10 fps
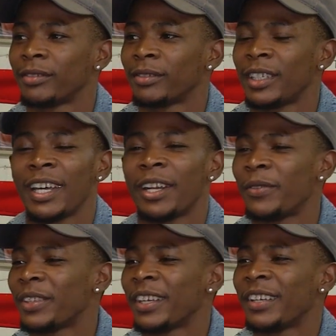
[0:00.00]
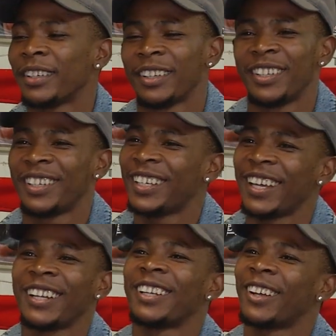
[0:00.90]
He got everything. He
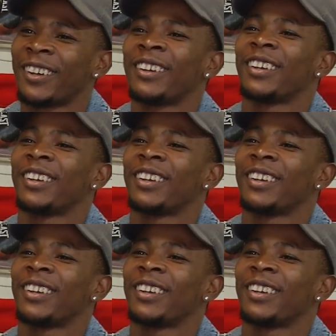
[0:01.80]
got it all.